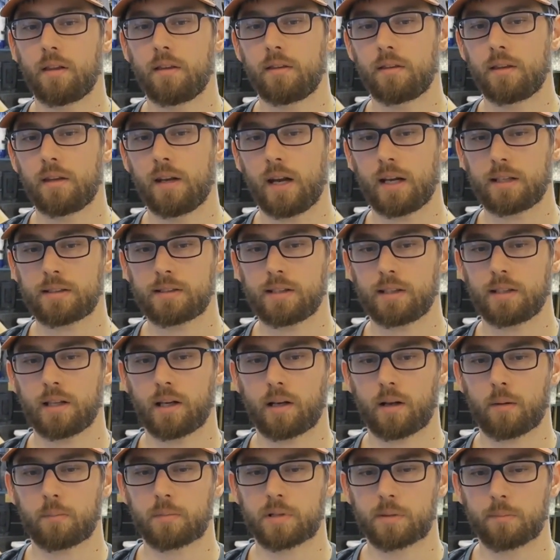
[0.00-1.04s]
The next thing
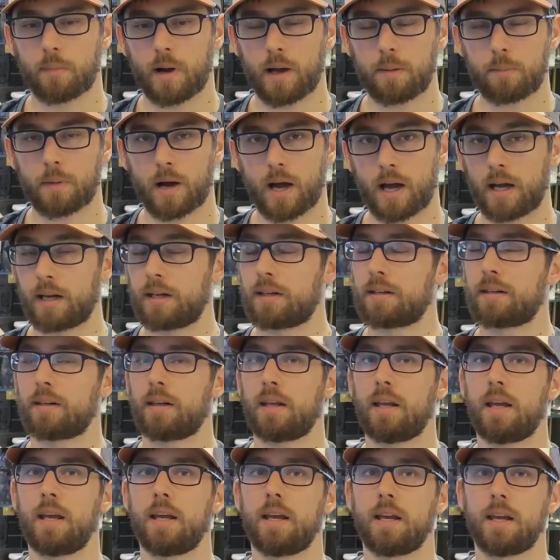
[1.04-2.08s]
that comes to my mind
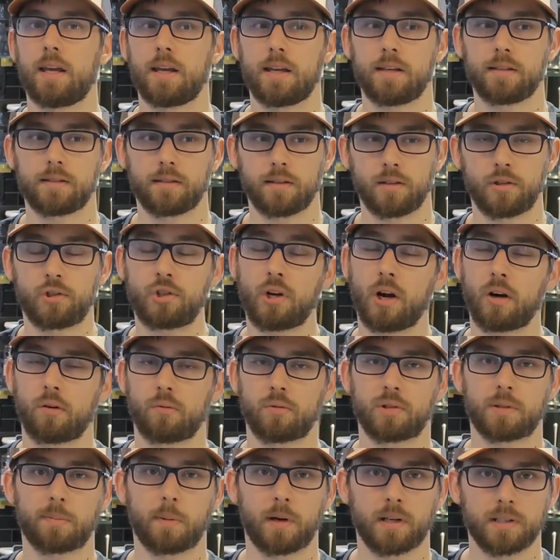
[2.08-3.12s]
is the shared
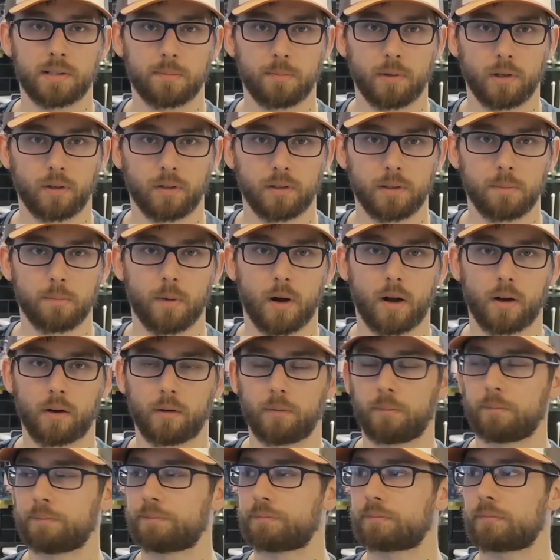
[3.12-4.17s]
responsibility
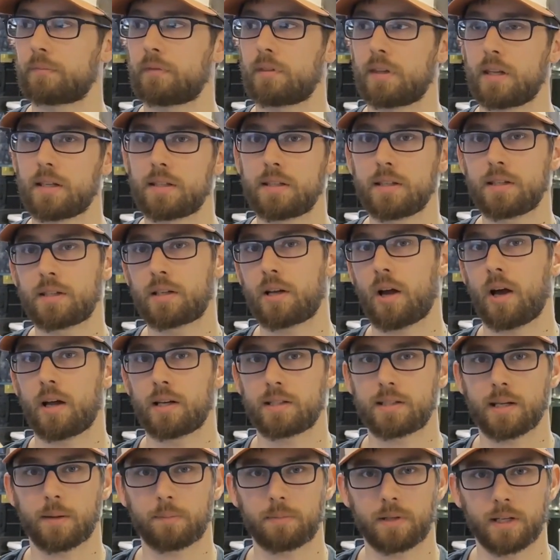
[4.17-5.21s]
model. This is a
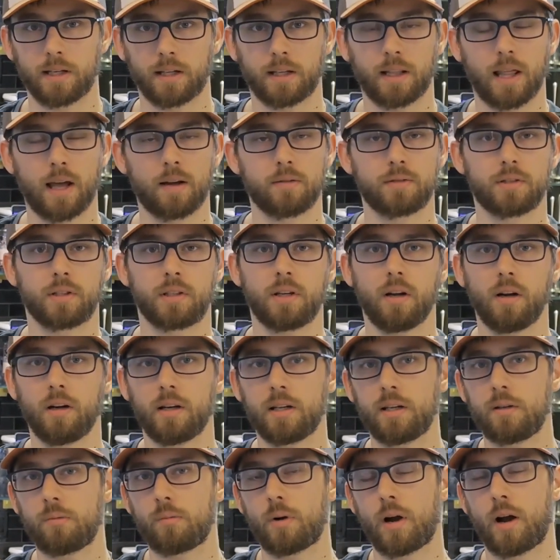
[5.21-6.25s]
concept in cloud
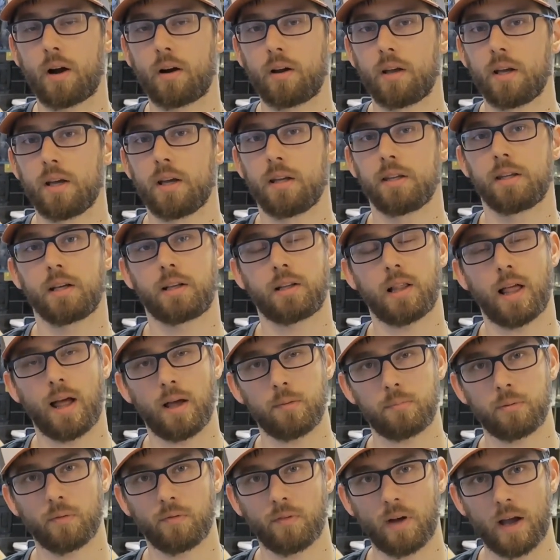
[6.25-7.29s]
security where the
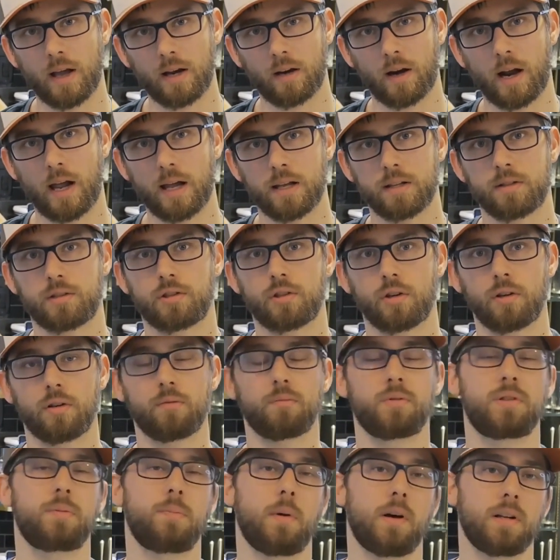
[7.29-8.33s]
cloud provider has certain
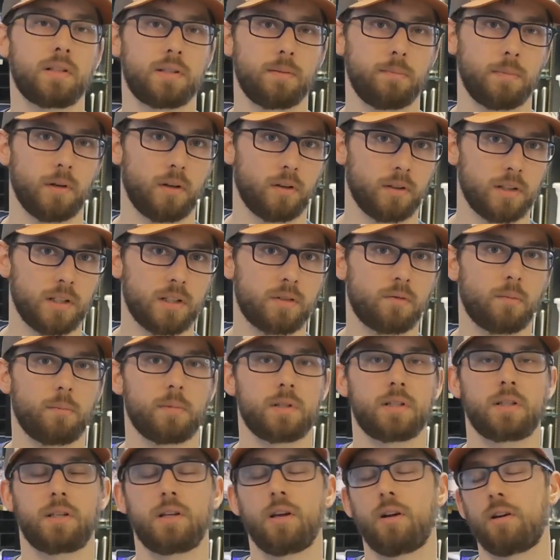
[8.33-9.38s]
responsibilities from
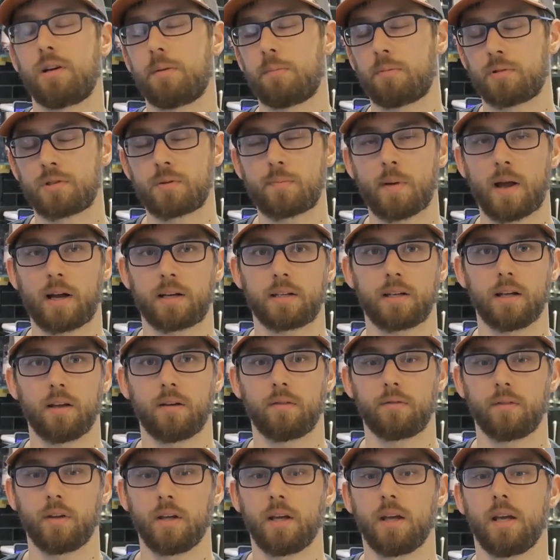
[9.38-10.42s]
a security
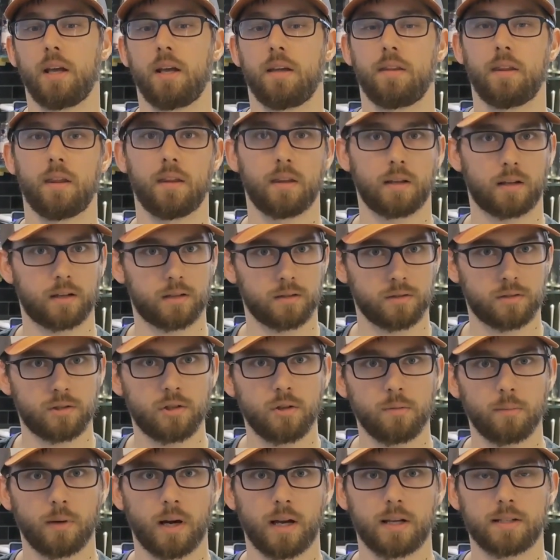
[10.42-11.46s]
perspective, and then the
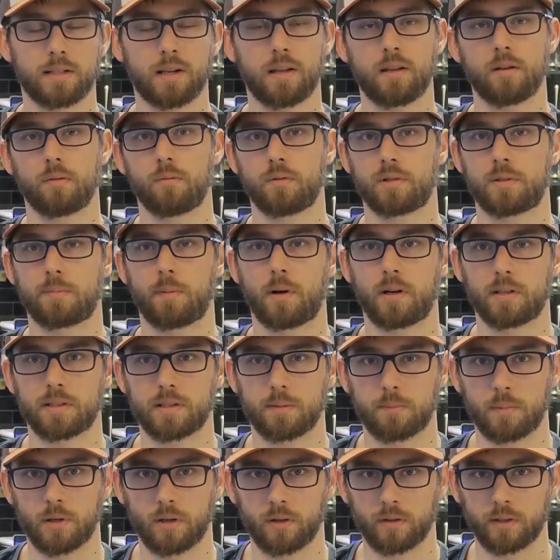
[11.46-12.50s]
consumer has other
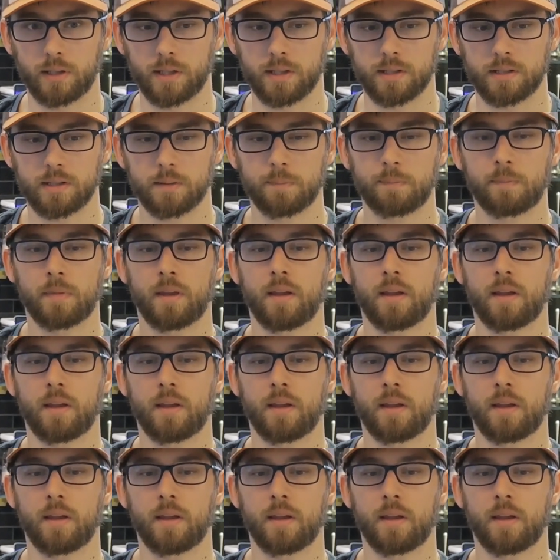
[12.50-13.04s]
responsibilities.